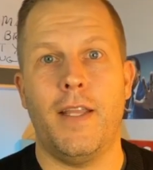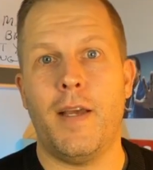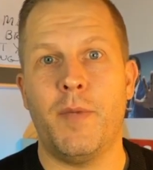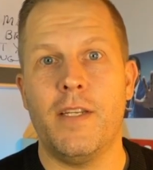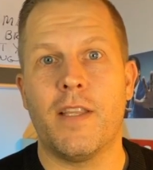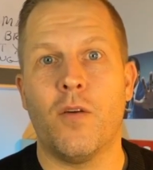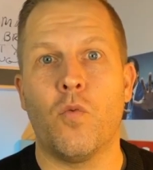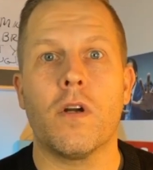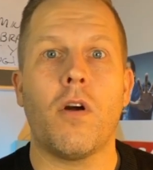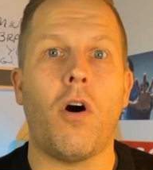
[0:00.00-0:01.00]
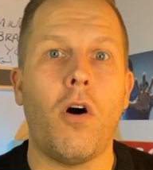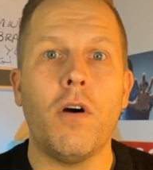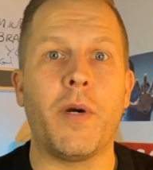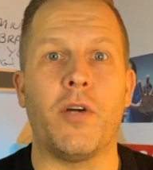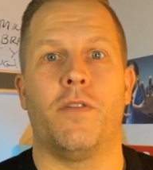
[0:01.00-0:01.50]
And that means that we're all
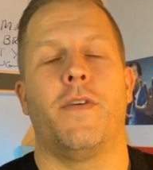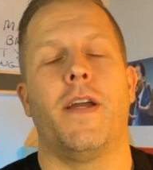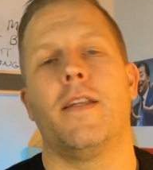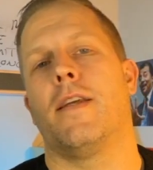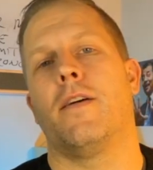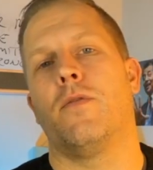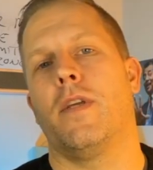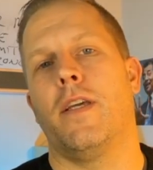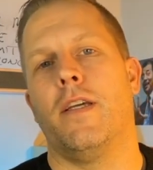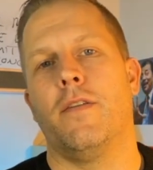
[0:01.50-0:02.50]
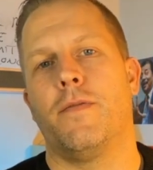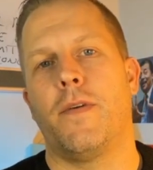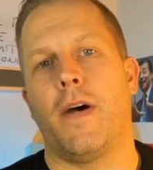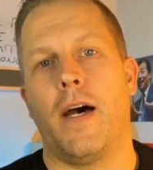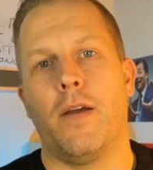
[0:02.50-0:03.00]
about to find out
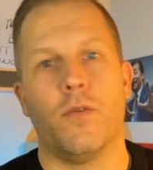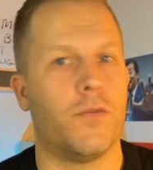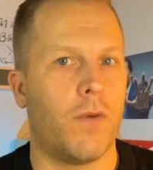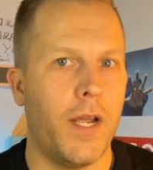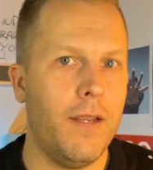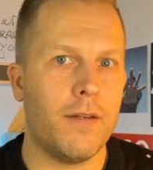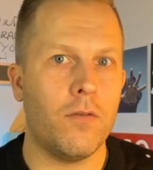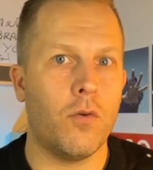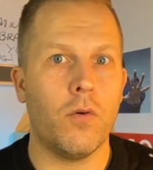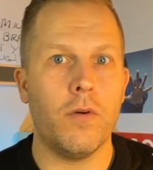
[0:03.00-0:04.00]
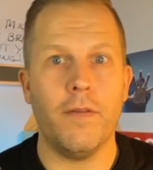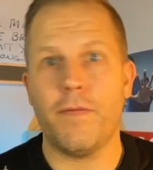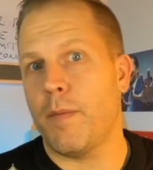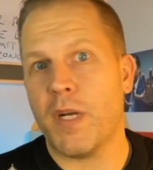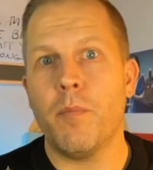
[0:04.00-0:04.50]
if I was right or if
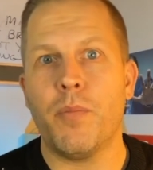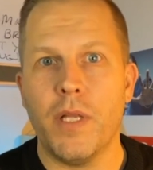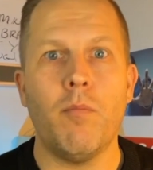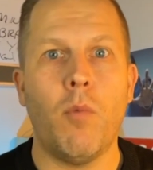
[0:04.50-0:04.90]
I'm a complete